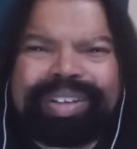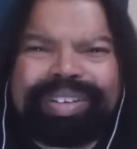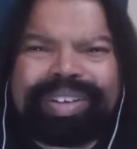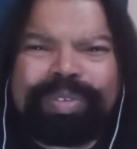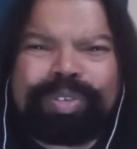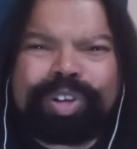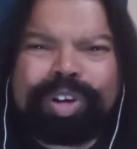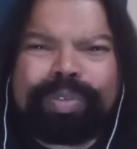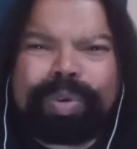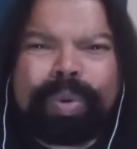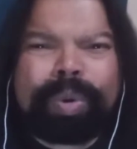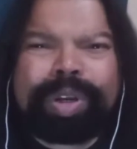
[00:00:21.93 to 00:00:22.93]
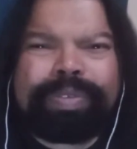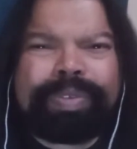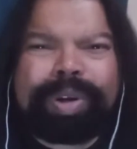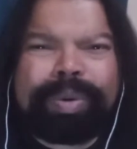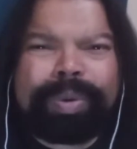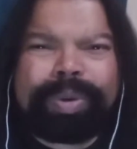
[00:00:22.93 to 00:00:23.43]
and I was going to record this
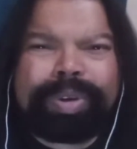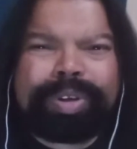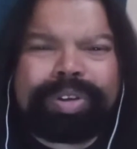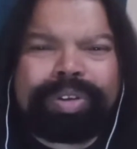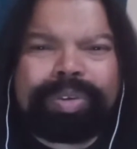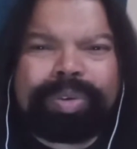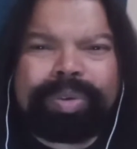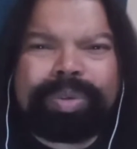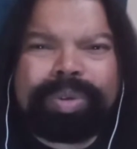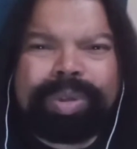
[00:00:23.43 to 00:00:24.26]
video earlier too,